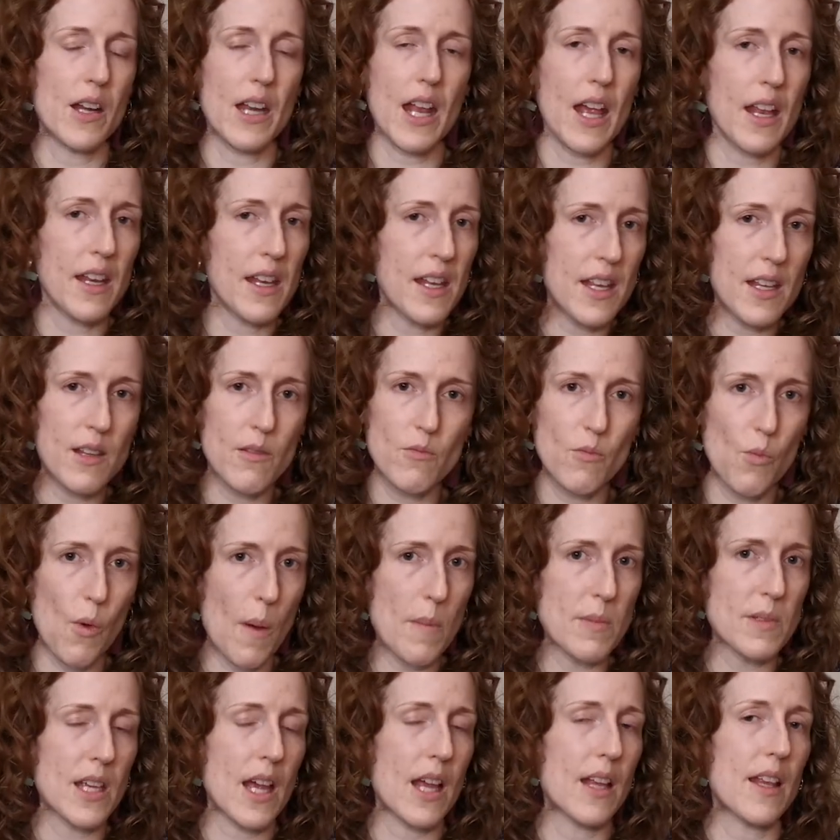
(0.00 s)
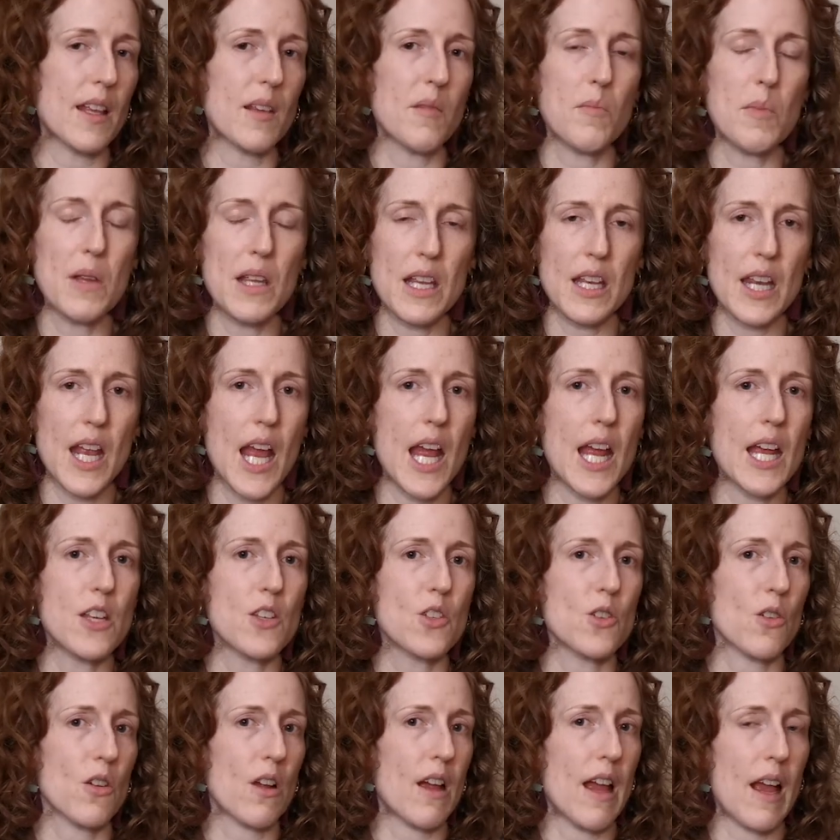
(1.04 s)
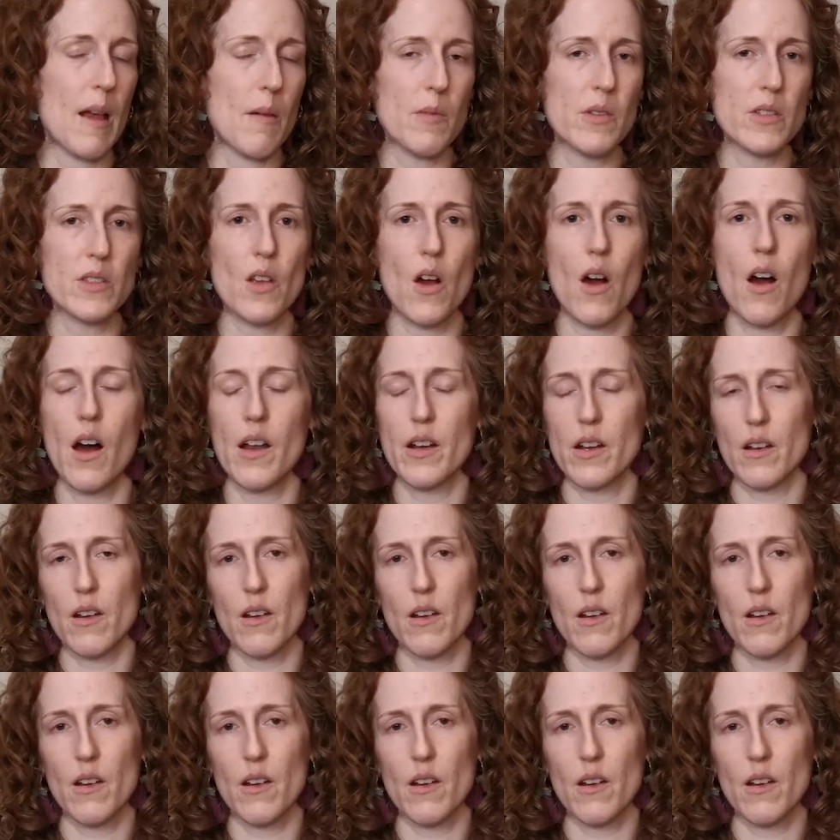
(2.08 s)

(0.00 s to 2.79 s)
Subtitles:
any website like B&H or Amazon,